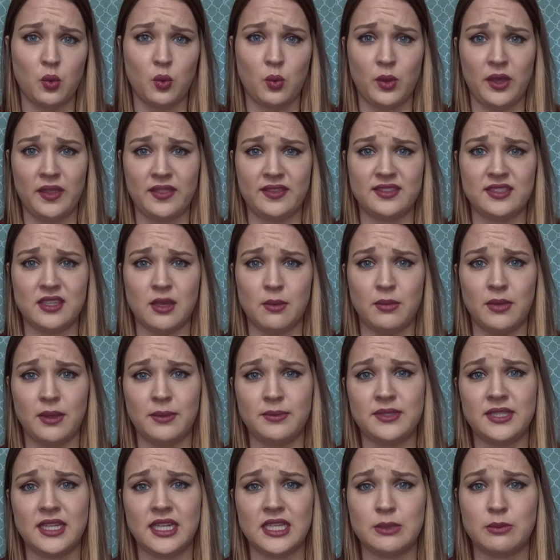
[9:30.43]
with some
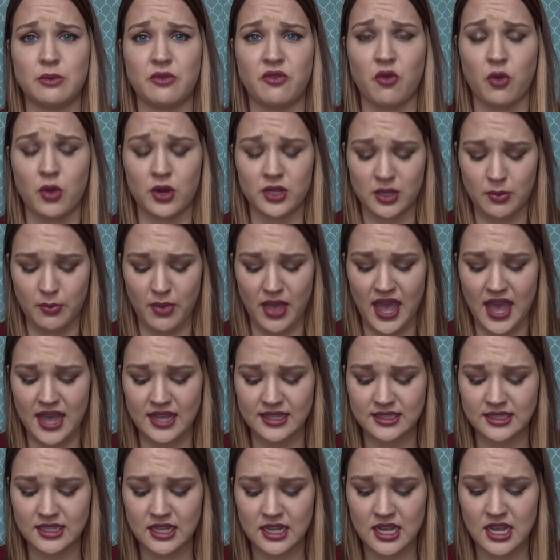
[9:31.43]
lipsticks before in the
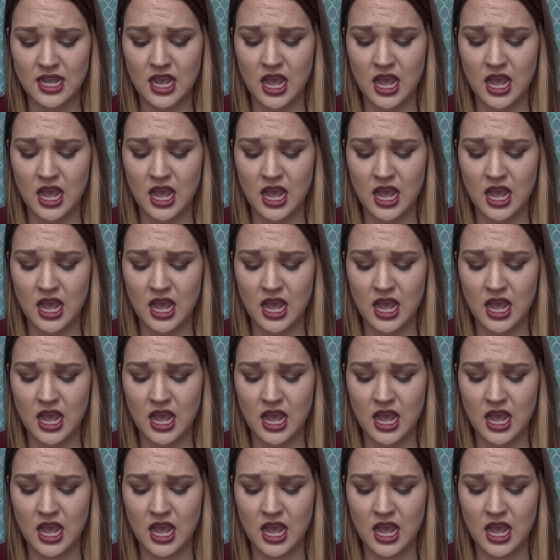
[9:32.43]
past.